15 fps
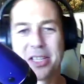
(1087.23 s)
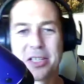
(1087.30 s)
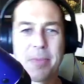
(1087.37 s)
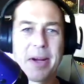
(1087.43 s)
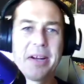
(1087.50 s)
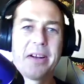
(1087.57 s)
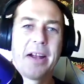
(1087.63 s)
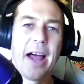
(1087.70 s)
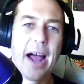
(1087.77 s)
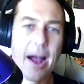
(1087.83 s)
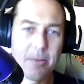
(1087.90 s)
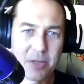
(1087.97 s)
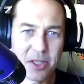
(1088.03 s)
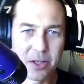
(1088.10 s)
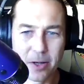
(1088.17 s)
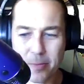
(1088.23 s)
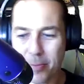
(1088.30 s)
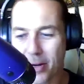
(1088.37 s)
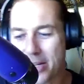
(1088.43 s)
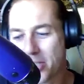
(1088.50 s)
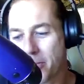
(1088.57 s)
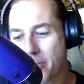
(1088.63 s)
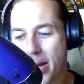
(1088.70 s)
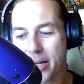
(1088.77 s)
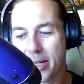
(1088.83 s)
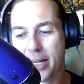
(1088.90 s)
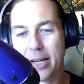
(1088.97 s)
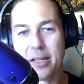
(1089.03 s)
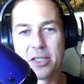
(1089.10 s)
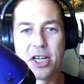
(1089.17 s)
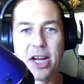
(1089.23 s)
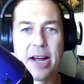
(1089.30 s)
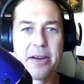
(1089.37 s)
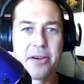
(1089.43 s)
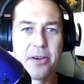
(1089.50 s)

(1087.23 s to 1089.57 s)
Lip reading: has been an absolute pleasure, man, to get to chat.